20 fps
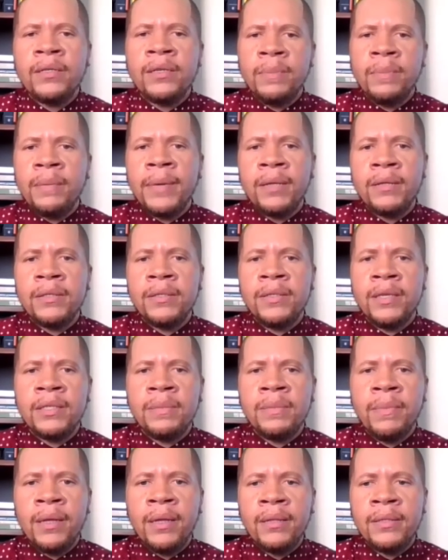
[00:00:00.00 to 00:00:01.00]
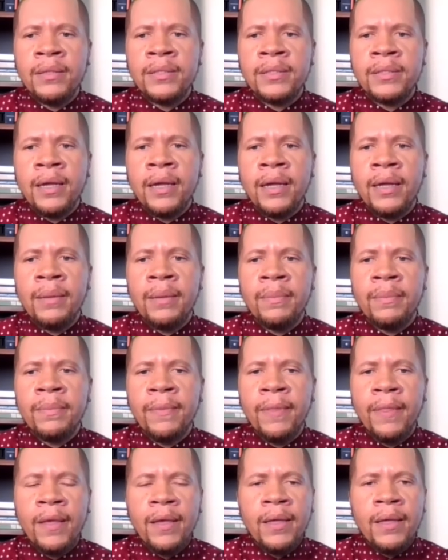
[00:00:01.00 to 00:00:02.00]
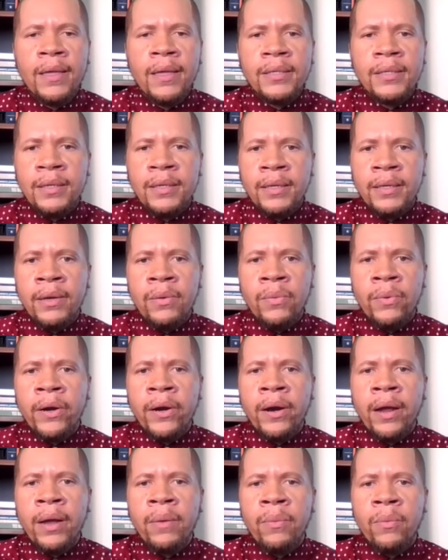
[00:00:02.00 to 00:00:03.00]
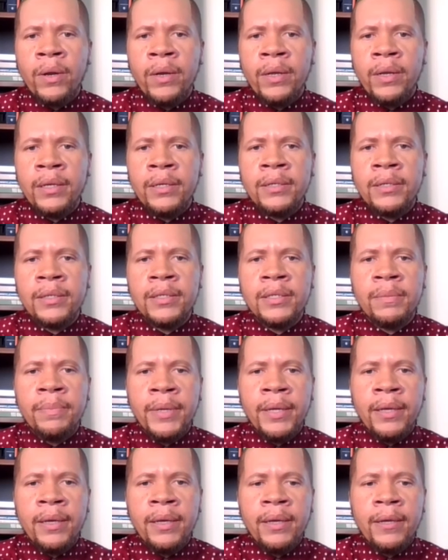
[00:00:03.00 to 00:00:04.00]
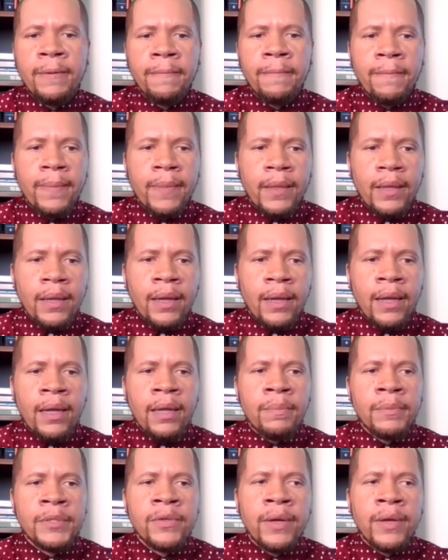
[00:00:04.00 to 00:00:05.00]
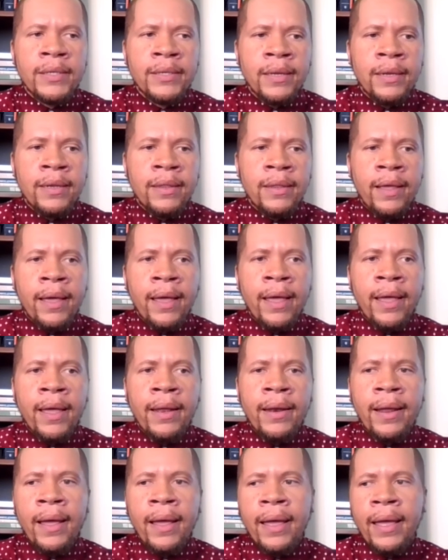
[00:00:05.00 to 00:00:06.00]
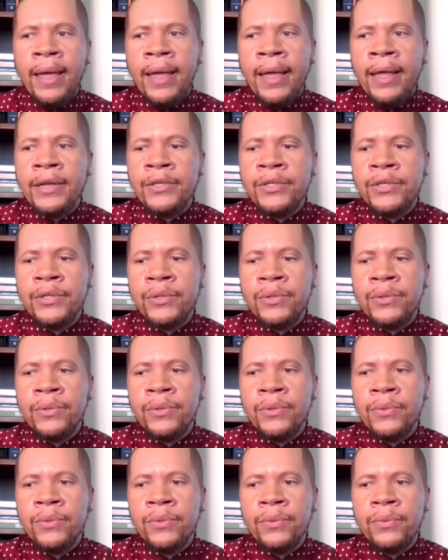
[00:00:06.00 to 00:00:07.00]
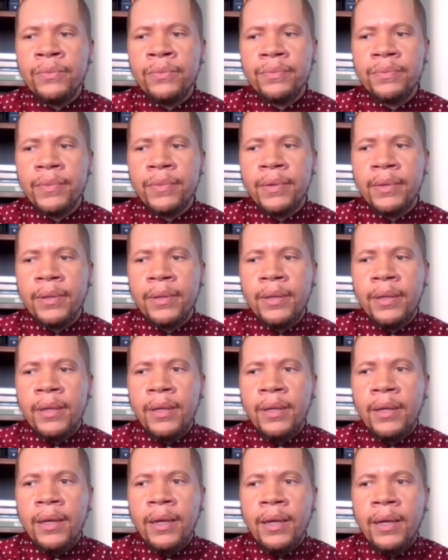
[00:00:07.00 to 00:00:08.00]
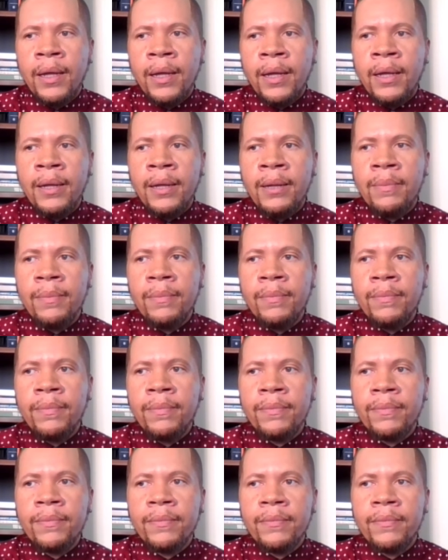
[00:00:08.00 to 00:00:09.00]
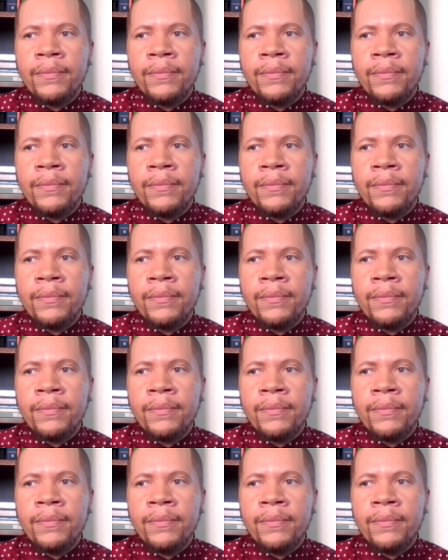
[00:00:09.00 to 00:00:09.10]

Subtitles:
It took me about 6 months to get where I wanted to be. So I did that. I had to um,